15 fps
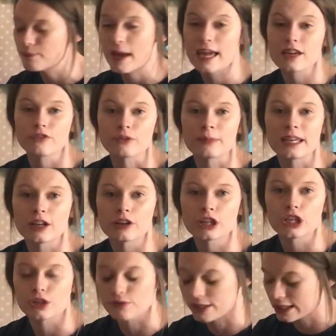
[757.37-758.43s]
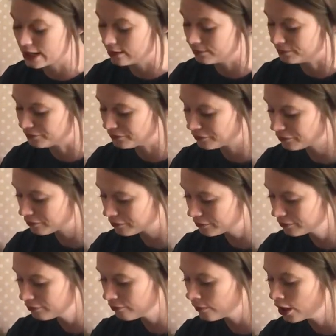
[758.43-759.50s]
bank from here to Houston.
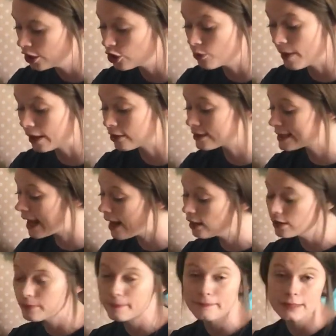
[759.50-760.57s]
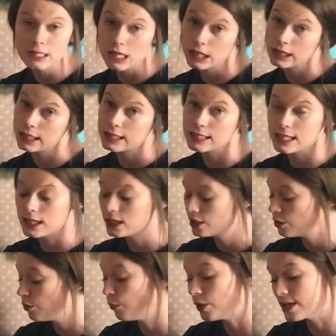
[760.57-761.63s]
You better tell him, said Linda.
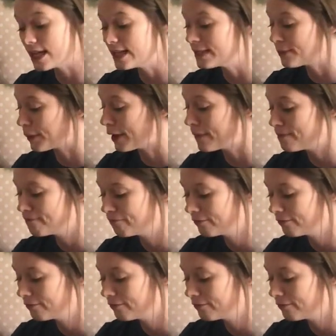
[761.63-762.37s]
We're desperate.